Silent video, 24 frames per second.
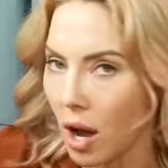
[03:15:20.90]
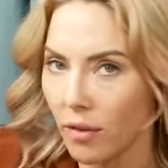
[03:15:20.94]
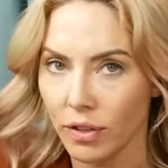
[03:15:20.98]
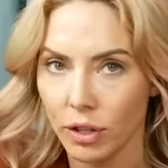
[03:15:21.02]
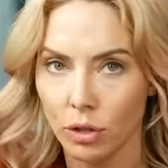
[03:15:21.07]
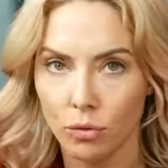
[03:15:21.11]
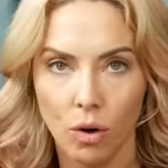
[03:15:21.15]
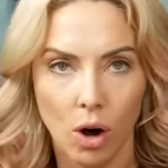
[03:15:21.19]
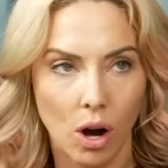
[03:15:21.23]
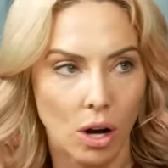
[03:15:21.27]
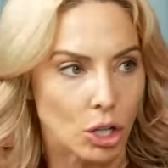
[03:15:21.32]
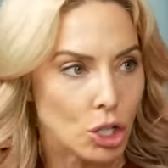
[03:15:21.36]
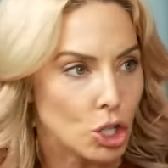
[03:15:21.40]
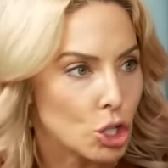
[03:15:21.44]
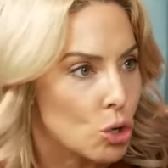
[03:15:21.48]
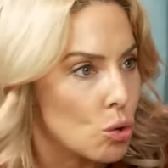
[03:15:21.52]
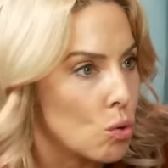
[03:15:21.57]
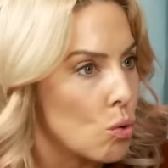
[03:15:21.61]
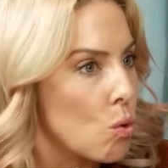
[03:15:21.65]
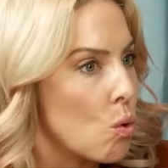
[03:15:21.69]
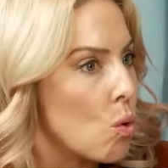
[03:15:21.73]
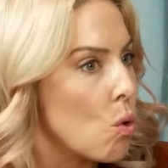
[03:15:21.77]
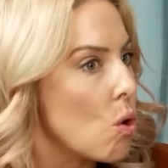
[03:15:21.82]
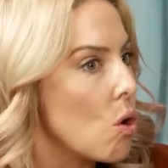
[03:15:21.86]
at the wrong
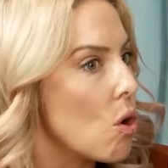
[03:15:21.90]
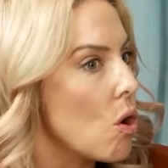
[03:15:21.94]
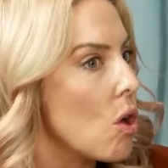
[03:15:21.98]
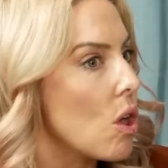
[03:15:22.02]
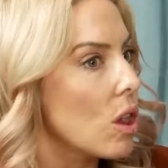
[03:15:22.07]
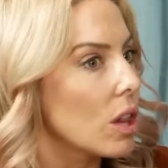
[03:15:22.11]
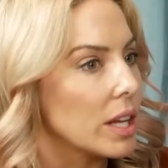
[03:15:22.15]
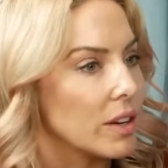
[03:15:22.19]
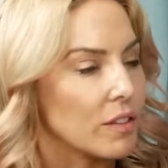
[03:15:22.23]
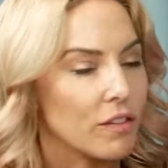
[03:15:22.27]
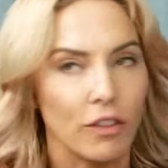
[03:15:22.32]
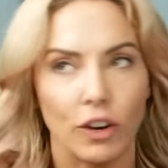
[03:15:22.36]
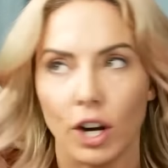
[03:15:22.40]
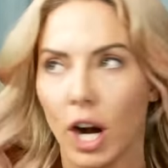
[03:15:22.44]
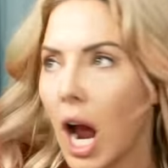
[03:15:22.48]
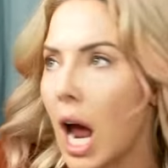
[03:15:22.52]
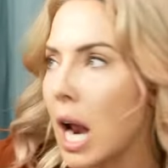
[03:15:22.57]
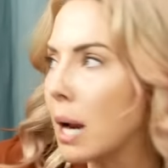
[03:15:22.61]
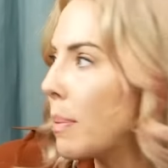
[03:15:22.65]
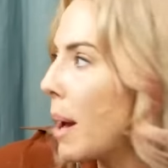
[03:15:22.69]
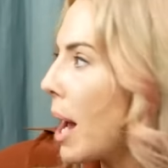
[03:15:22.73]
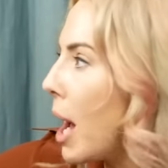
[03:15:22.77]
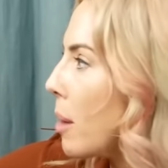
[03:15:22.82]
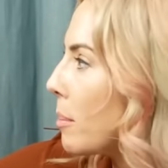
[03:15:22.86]
school and forgot
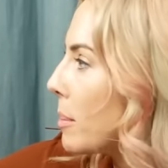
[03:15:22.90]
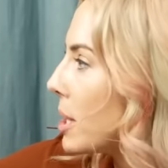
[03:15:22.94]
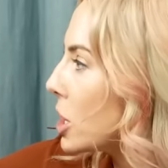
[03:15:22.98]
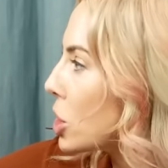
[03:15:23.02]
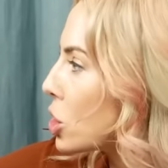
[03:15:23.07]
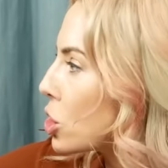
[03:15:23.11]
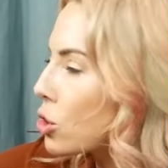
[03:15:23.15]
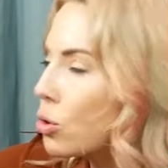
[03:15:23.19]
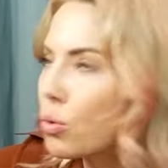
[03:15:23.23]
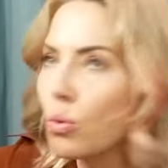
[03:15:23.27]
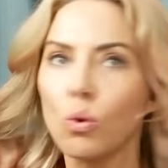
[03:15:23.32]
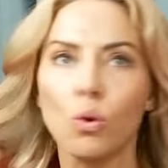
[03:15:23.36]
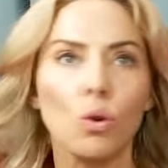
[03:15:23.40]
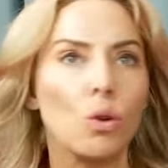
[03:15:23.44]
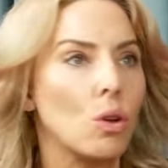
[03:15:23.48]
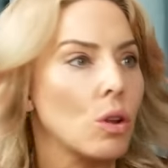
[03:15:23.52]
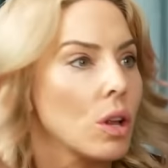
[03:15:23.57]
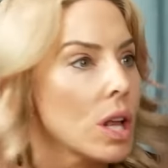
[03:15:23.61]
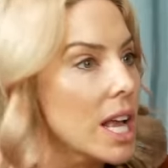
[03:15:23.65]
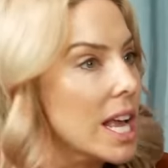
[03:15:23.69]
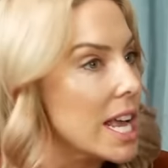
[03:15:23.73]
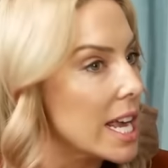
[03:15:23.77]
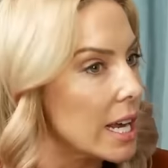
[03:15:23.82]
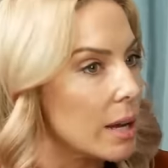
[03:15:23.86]
about me at school.
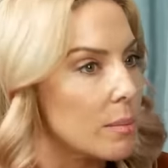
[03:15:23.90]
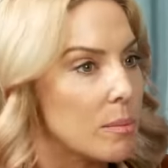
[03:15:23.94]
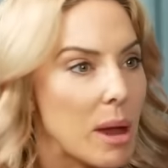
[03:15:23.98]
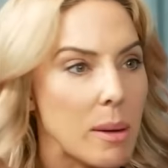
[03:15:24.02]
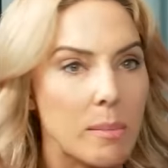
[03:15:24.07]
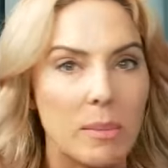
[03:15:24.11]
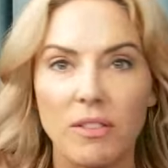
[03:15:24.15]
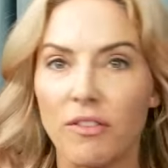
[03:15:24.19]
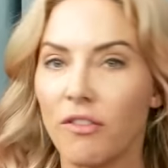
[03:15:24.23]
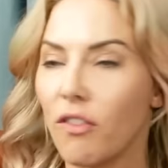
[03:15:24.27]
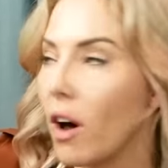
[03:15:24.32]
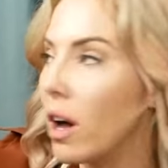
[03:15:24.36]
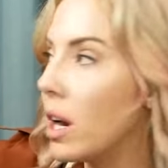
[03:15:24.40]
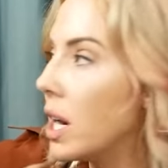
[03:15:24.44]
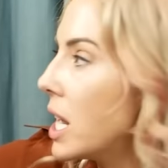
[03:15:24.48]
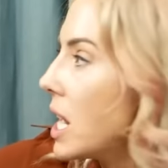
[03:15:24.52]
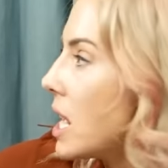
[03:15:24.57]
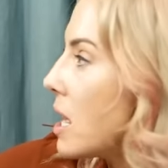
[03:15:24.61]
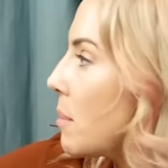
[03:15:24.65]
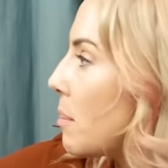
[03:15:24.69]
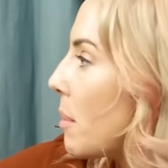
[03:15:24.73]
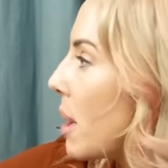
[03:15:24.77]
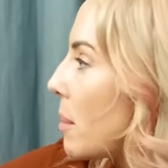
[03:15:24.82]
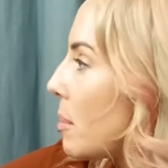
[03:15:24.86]
It made me funny.
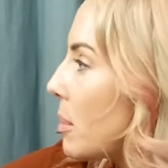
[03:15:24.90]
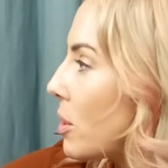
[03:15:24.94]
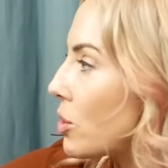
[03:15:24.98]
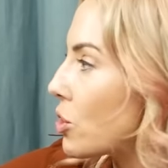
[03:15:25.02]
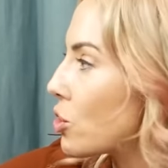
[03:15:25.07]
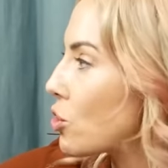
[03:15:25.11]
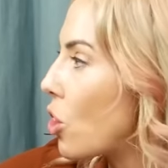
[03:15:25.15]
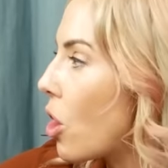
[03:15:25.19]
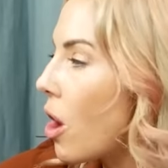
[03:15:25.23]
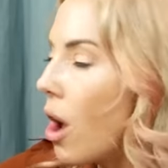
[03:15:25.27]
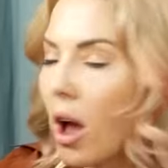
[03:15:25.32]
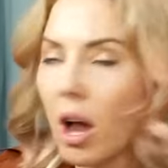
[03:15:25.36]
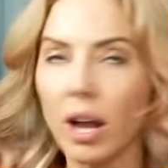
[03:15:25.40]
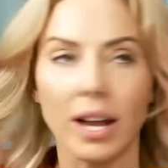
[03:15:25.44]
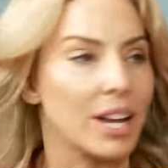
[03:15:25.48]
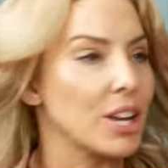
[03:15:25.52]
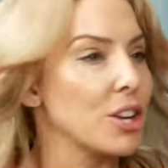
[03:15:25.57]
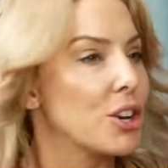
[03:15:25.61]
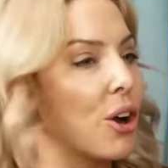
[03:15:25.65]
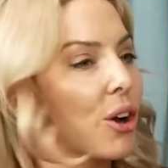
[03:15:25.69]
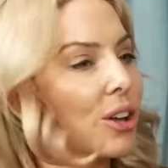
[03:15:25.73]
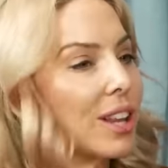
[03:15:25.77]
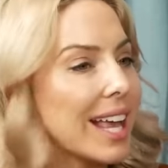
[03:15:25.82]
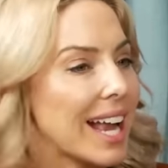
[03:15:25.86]
It made me strong. You
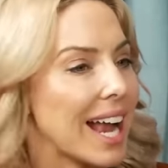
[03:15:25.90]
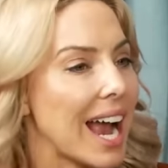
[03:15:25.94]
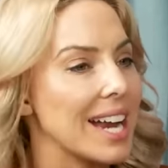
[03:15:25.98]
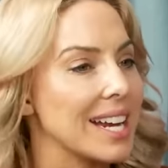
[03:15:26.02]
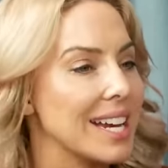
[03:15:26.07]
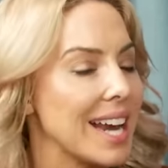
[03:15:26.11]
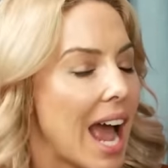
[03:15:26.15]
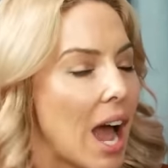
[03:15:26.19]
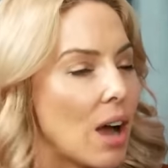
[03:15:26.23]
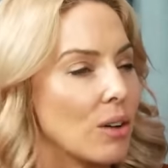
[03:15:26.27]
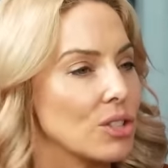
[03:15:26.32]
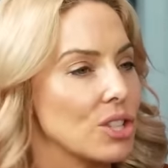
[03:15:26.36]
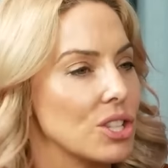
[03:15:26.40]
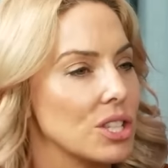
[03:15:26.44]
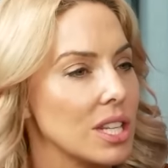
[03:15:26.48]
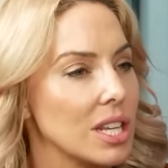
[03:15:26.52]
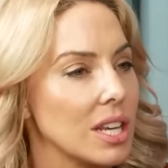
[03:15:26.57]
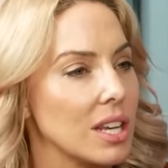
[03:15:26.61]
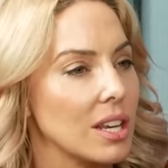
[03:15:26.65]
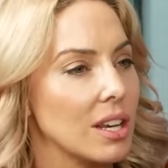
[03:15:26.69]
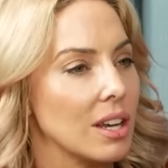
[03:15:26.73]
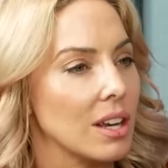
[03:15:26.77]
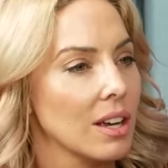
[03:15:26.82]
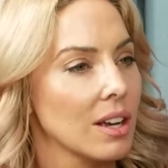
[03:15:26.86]
know, like I now
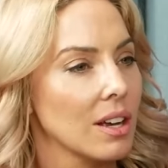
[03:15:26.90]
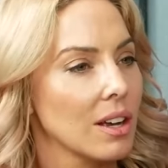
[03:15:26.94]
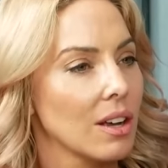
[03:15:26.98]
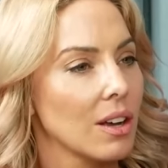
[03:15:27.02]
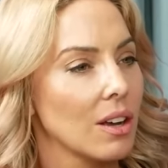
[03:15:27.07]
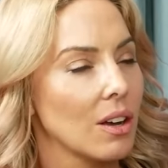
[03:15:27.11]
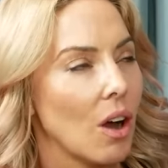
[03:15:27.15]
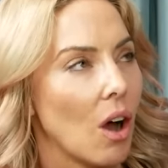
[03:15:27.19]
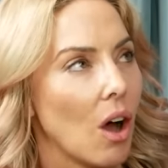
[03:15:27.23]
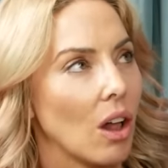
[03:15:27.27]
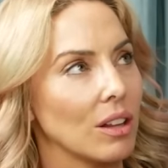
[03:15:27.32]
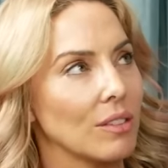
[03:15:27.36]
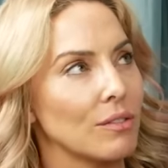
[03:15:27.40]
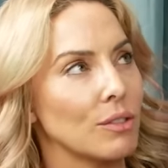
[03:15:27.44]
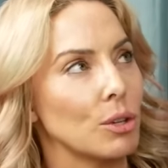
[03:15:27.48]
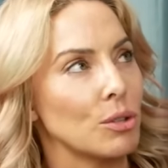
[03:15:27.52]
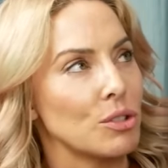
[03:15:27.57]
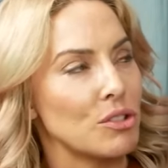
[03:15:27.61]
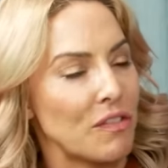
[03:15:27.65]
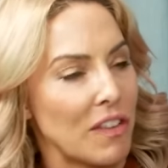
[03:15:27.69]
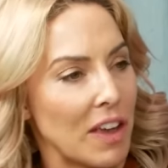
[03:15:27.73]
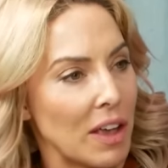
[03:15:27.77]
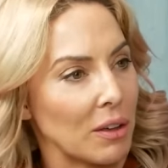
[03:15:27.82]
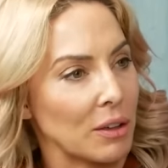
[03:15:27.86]
see all of those
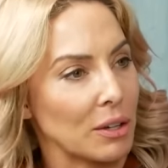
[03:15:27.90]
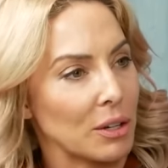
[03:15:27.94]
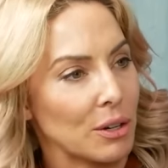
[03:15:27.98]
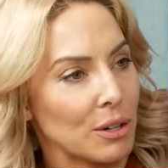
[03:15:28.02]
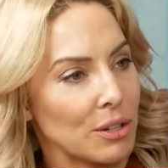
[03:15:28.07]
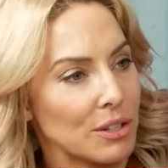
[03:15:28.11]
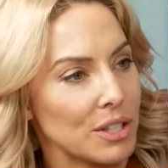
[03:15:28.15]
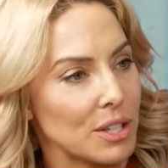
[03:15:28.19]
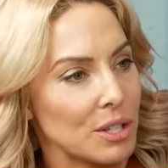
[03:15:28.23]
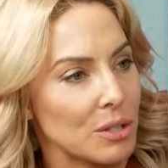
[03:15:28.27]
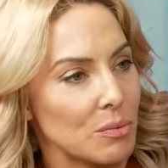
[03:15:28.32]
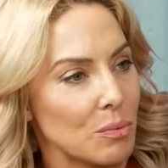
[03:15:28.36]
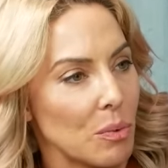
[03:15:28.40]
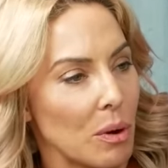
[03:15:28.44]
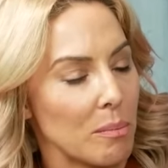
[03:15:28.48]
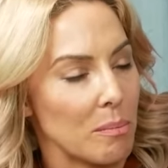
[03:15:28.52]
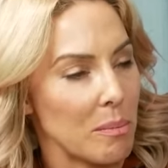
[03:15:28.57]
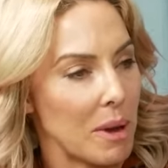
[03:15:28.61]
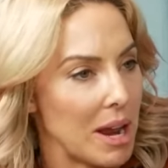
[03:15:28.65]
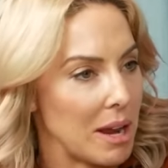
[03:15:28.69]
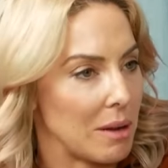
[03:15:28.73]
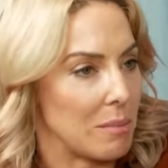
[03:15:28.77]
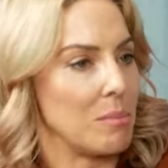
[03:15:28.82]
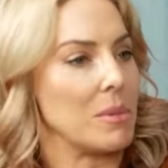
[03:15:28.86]
failures as what
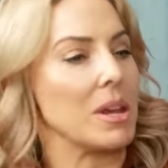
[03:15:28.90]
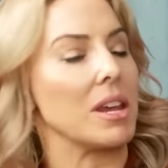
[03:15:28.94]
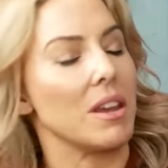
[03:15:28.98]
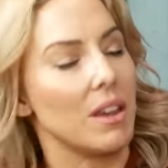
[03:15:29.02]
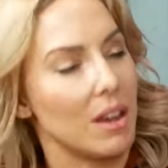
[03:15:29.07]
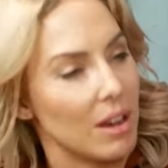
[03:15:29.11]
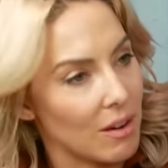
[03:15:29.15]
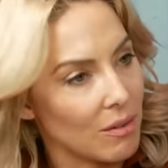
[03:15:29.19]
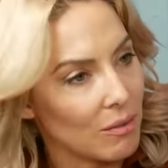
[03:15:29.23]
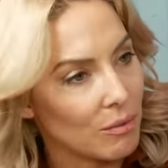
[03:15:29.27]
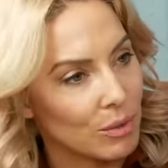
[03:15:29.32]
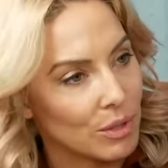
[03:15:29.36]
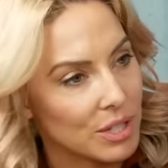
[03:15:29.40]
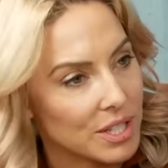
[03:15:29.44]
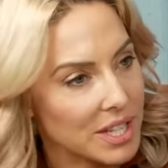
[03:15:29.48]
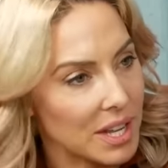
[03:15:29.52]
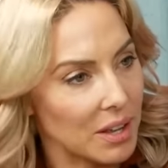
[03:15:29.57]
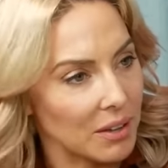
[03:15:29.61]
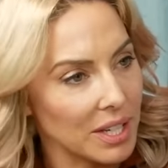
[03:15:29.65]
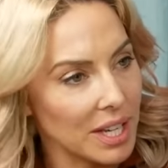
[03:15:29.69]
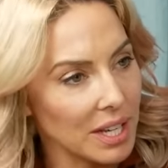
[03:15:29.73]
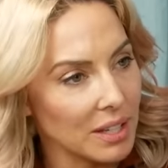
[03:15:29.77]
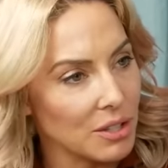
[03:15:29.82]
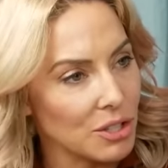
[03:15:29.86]
made me
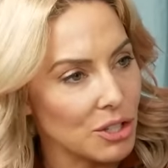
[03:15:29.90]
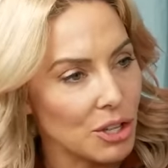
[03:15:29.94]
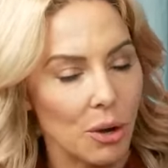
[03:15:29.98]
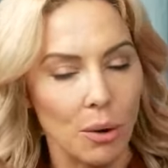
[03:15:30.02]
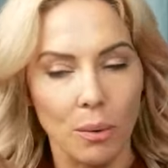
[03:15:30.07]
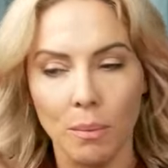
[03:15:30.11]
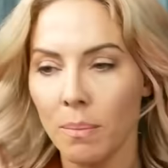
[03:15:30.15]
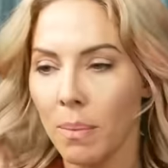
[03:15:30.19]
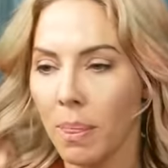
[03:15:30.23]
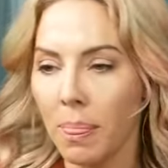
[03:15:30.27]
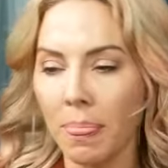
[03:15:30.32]
resilient. So